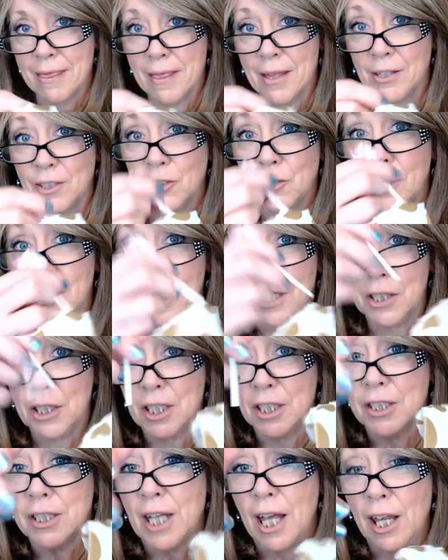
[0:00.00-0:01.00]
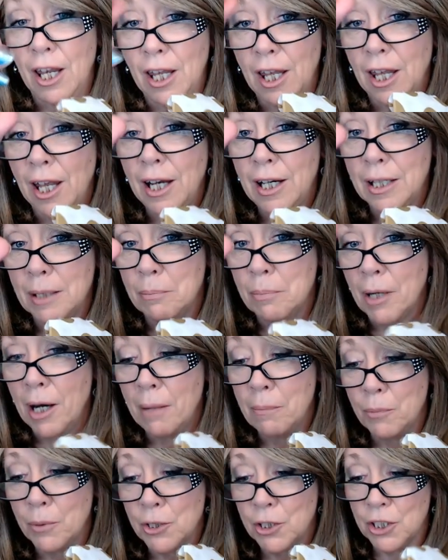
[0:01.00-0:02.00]
So I got this
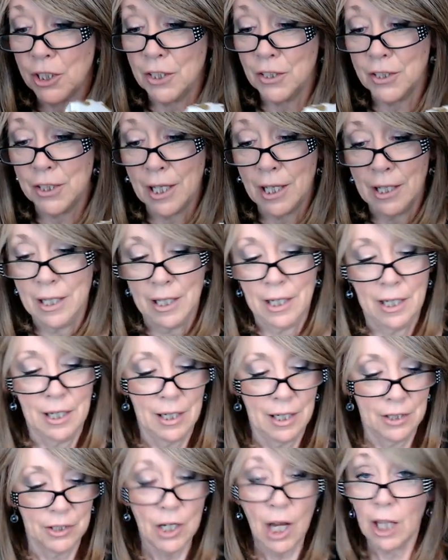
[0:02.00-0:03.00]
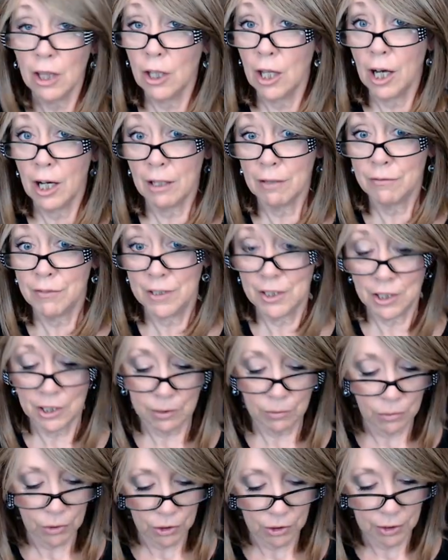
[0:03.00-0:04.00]
lollipop, which is not long for this
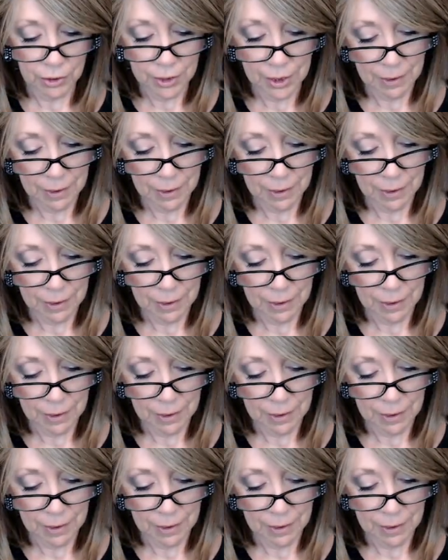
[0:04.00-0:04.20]
world.